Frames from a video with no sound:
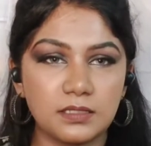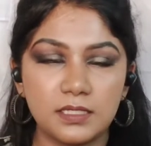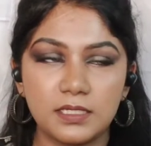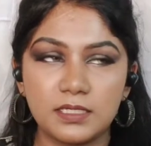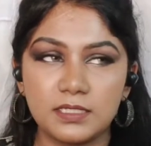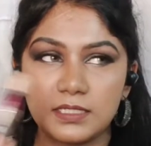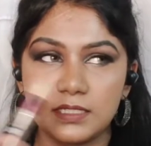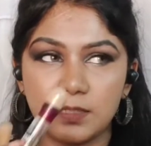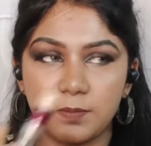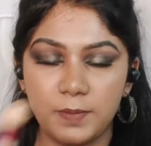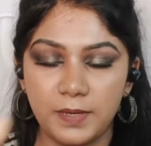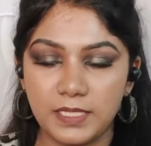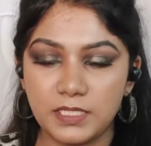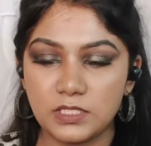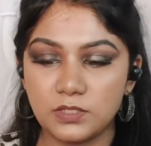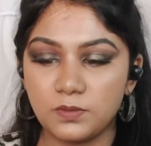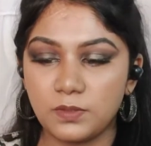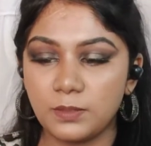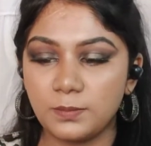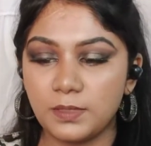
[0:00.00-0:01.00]
is the
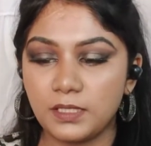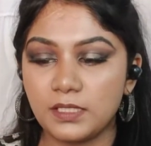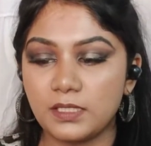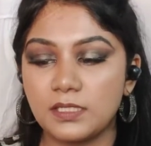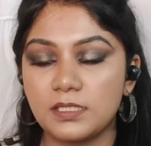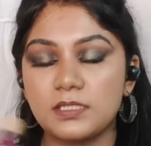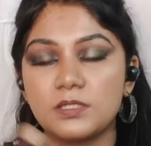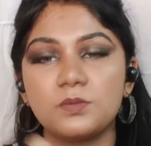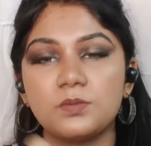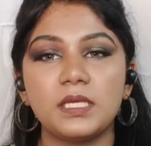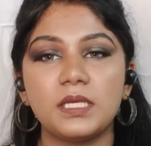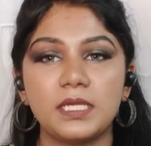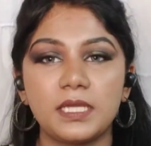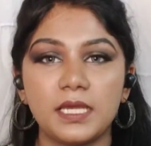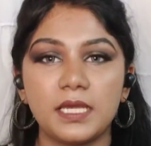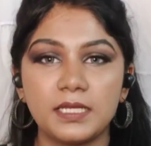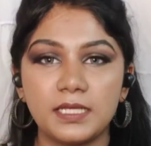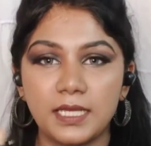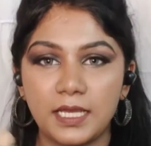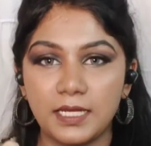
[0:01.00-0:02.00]
best one because we
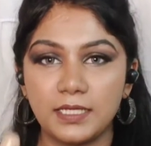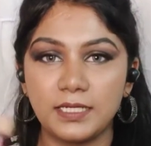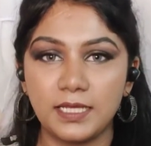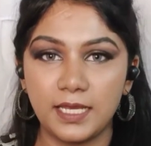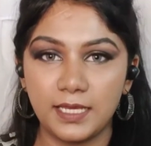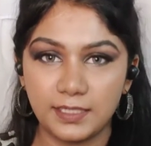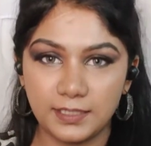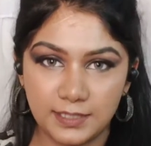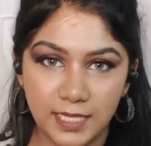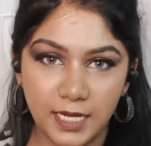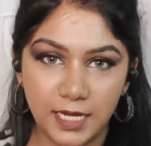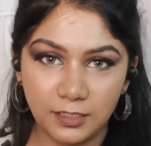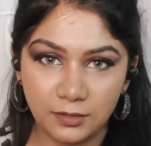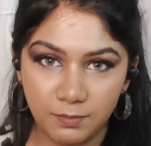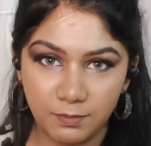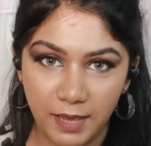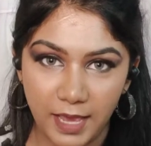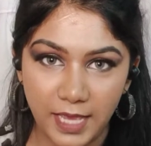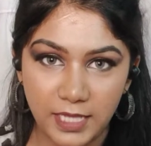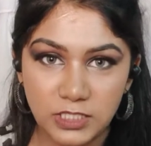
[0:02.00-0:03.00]
can get exact
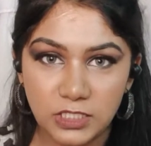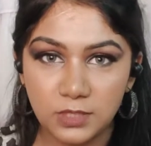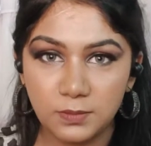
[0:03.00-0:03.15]
match,